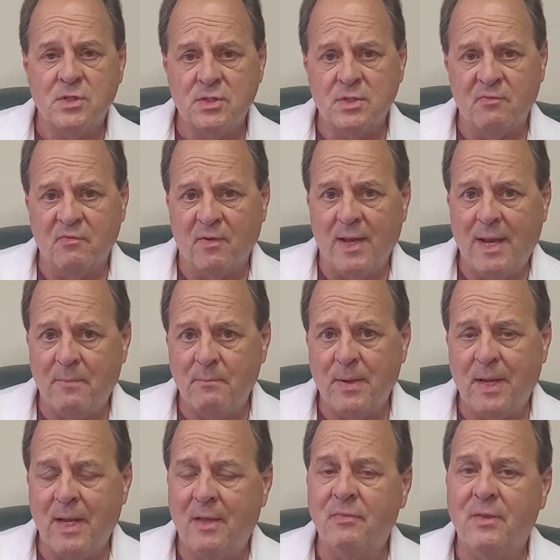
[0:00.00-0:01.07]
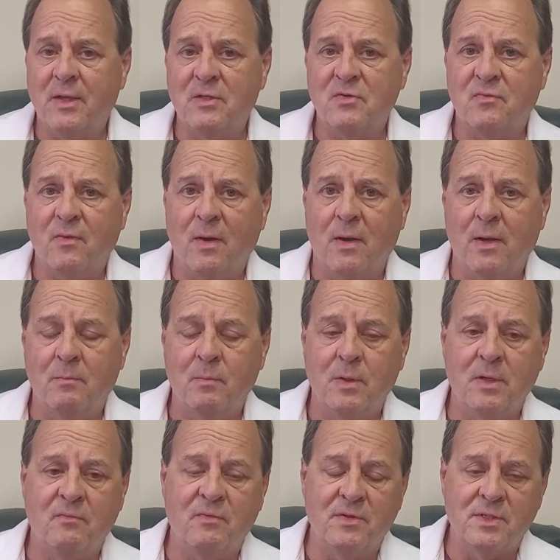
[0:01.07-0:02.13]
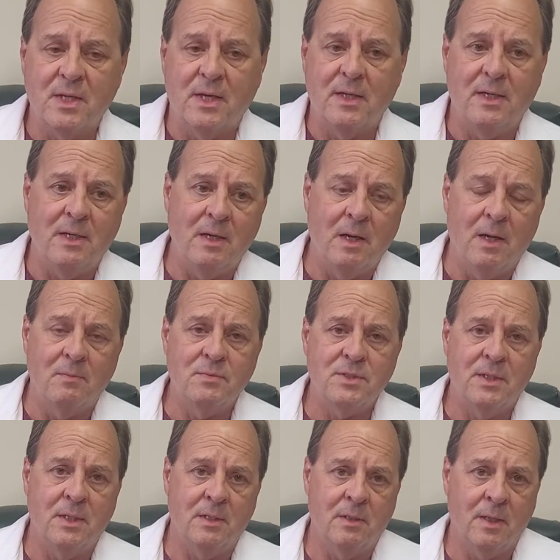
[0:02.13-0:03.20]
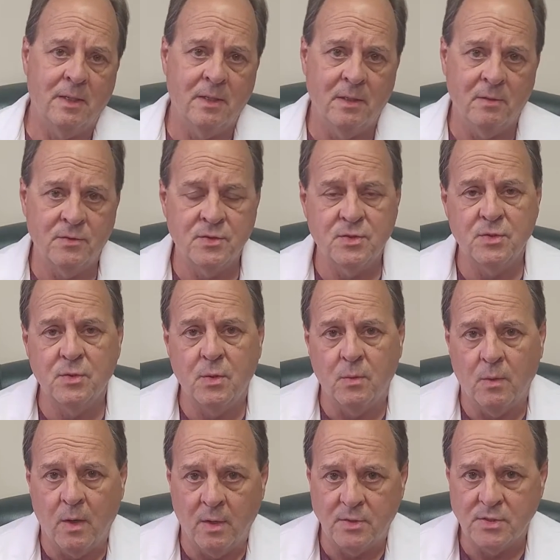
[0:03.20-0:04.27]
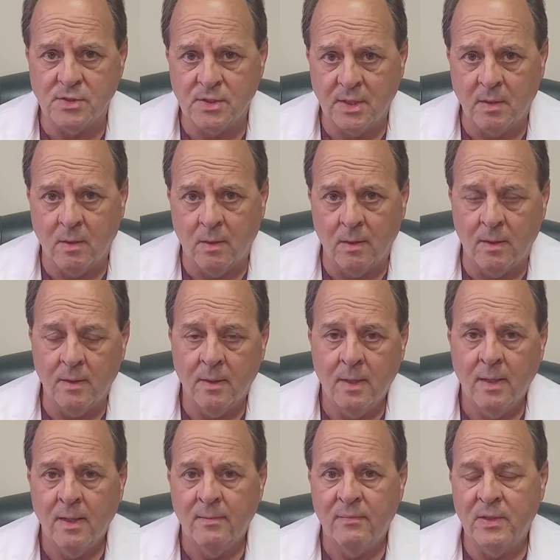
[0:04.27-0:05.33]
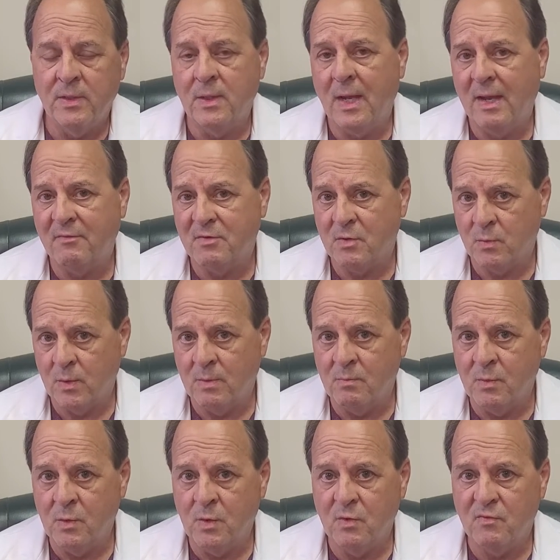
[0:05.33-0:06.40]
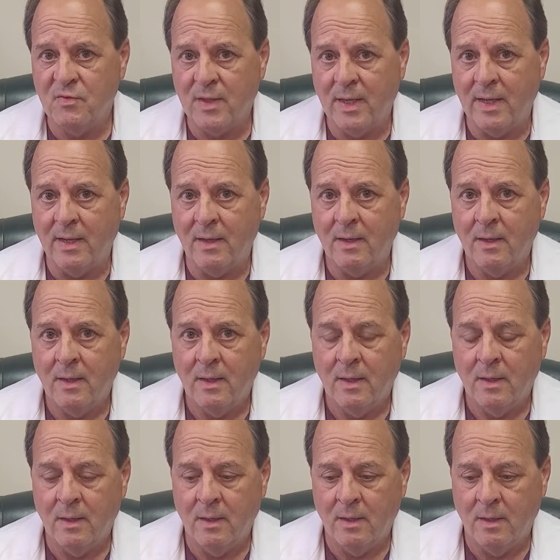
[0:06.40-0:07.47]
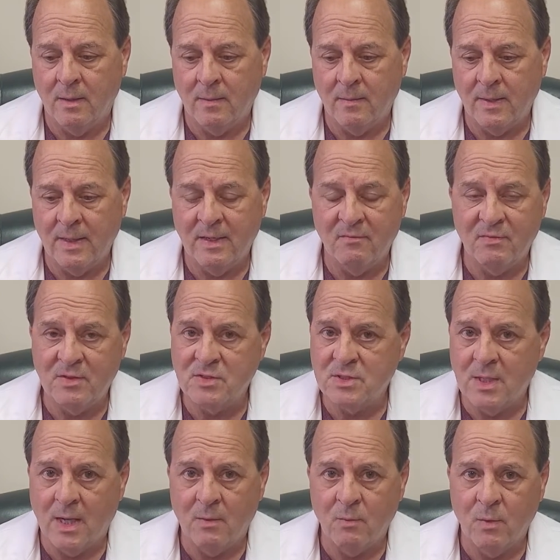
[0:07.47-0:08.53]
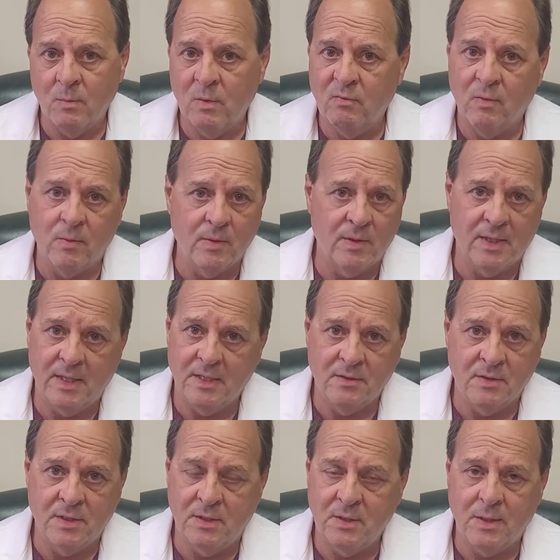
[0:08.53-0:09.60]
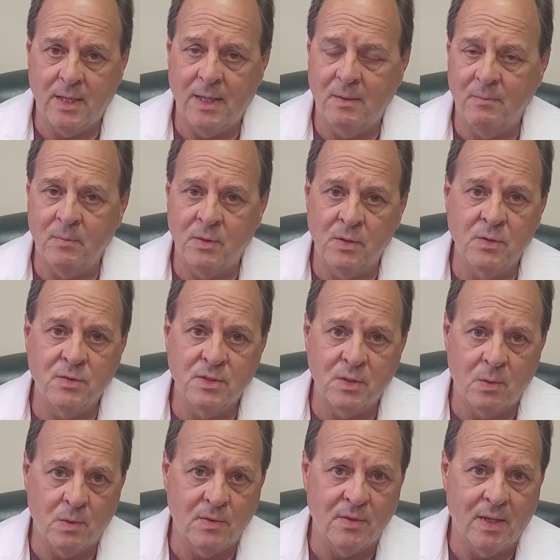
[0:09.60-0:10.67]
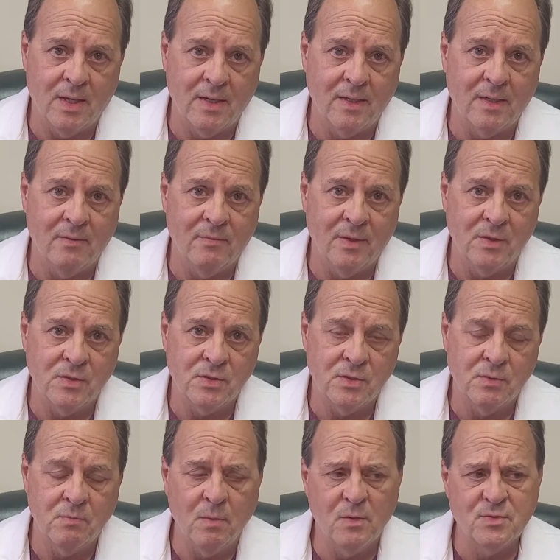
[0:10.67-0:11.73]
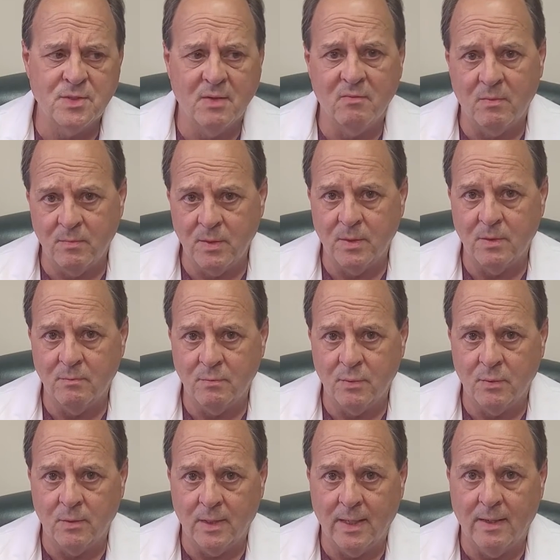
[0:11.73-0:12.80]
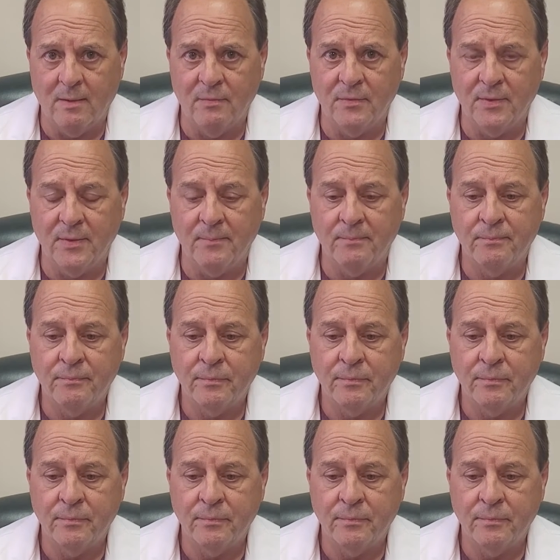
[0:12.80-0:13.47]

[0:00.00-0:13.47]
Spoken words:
just a flat pad, that's fine, but if it's got any humps in it, like a pseudo arch they call it, then you have to remove that. And if it's not removable, then you can't use the orthotic in that shoe. Most of them you can pull out though.